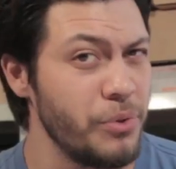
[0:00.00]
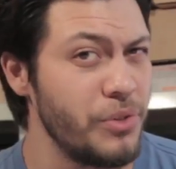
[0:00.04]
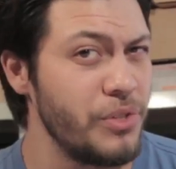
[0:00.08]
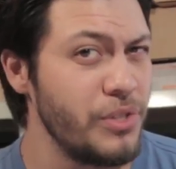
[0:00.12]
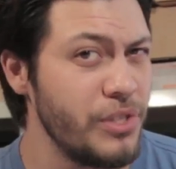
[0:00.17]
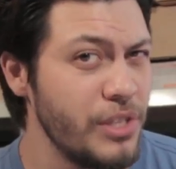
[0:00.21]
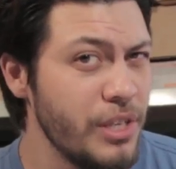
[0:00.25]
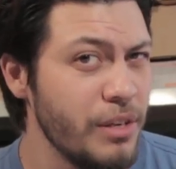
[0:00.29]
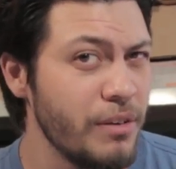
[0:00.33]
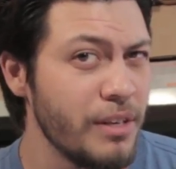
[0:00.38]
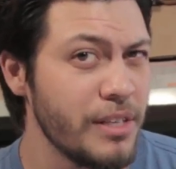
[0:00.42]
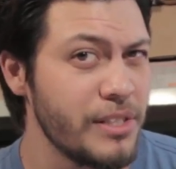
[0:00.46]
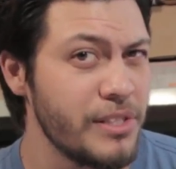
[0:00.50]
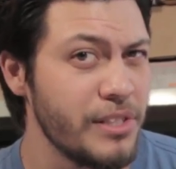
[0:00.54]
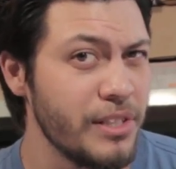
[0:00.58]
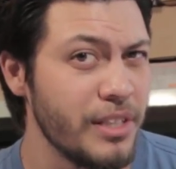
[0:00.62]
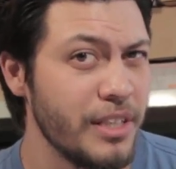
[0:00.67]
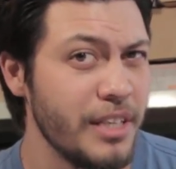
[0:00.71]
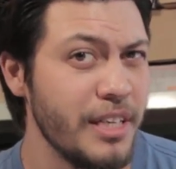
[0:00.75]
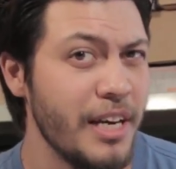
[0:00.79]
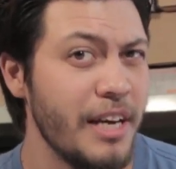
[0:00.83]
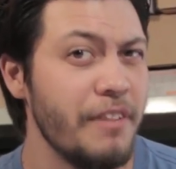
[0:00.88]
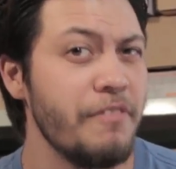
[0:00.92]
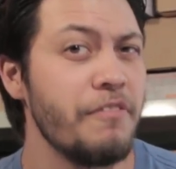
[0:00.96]

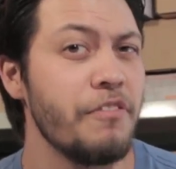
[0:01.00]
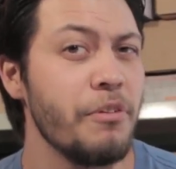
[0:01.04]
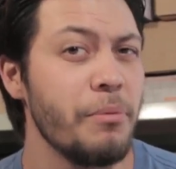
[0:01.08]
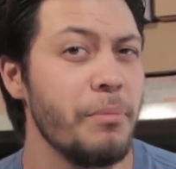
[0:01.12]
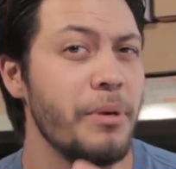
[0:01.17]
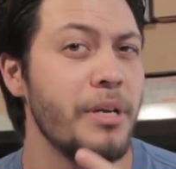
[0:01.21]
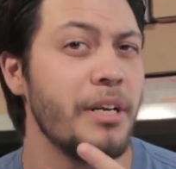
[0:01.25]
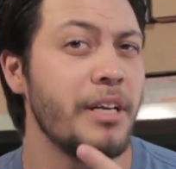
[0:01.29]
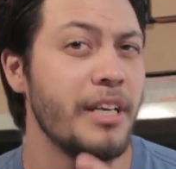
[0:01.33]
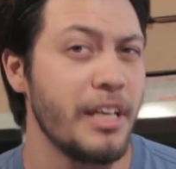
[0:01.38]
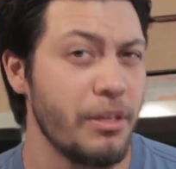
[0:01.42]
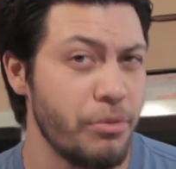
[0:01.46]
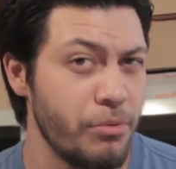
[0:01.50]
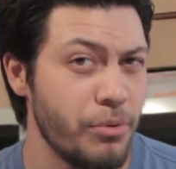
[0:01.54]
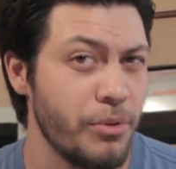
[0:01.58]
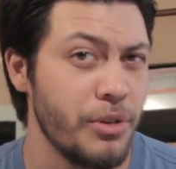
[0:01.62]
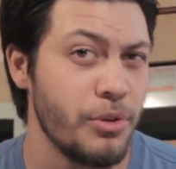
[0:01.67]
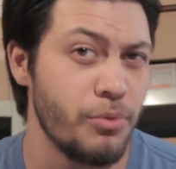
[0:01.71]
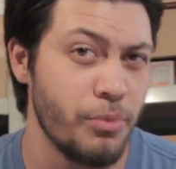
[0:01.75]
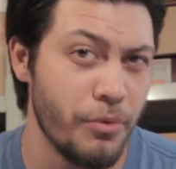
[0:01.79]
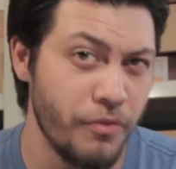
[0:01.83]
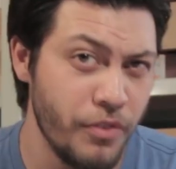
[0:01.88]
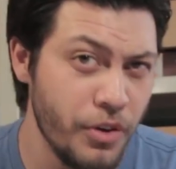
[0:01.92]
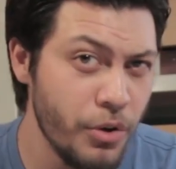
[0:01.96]
seriously, and for me to get through
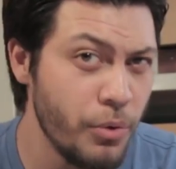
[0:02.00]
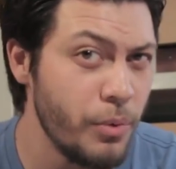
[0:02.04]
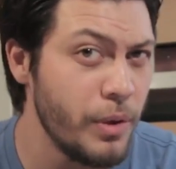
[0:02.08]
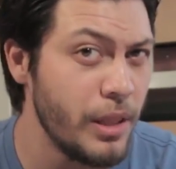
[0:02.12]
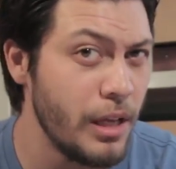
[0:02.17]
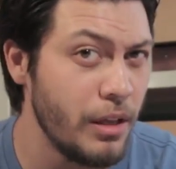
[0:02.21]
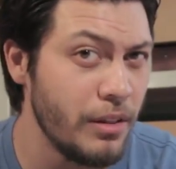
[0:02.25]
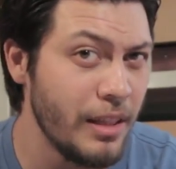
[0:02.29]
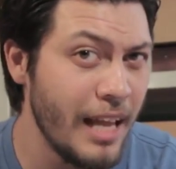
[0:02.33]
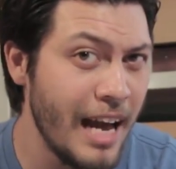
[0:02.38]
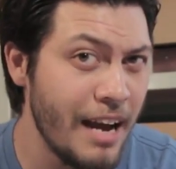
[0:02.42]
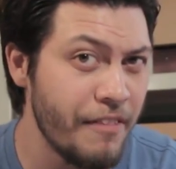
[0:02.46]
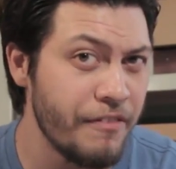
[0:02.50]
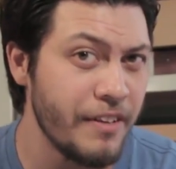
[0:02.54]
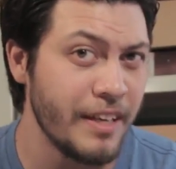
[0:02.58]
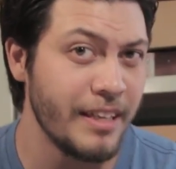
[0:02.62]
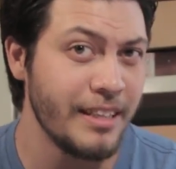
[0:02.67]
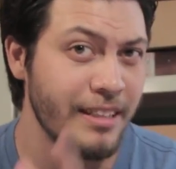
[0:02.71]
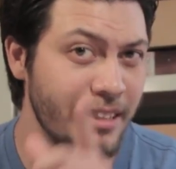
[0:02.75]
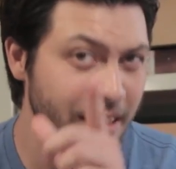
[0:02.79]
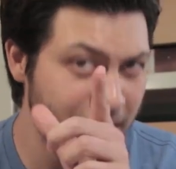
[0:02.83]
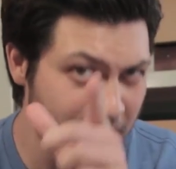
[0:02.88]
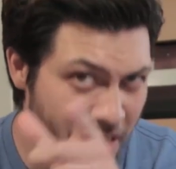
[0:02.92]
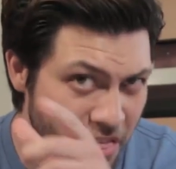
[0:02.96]
this review without laughing,